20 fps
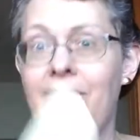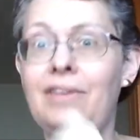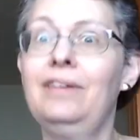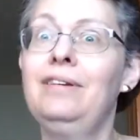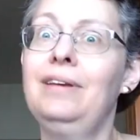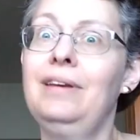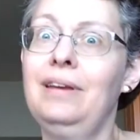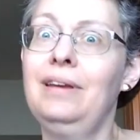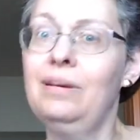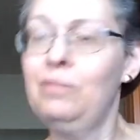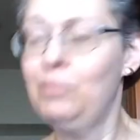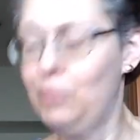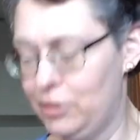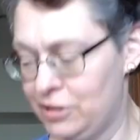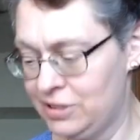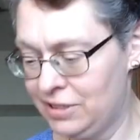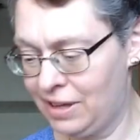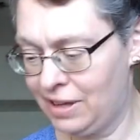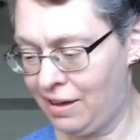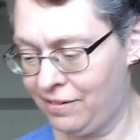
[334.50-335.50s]
you can get more
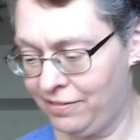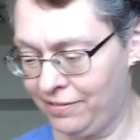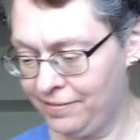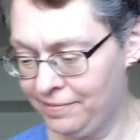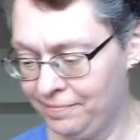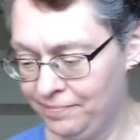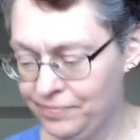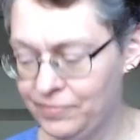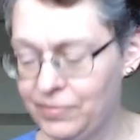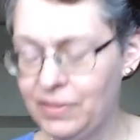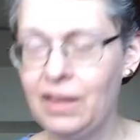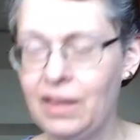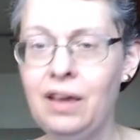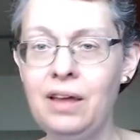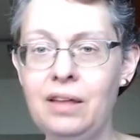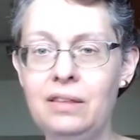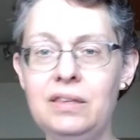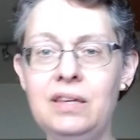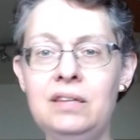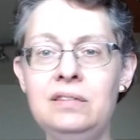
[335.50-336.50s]
stuff.
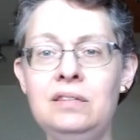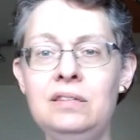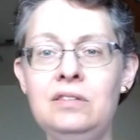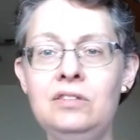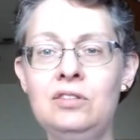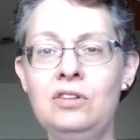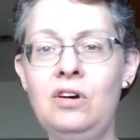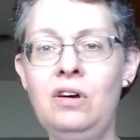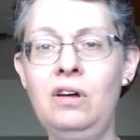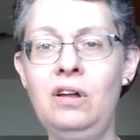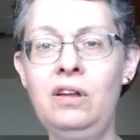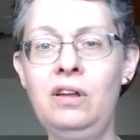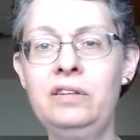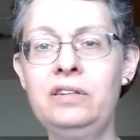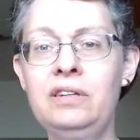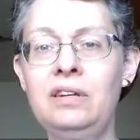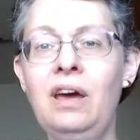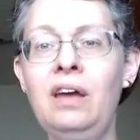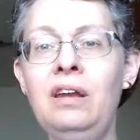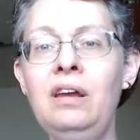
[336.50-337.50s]
This is
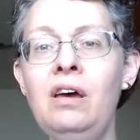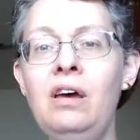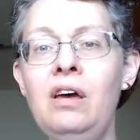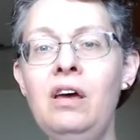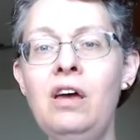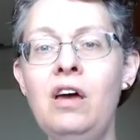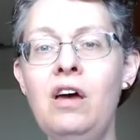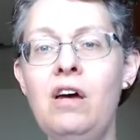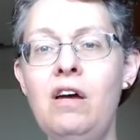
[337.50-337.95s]
called not a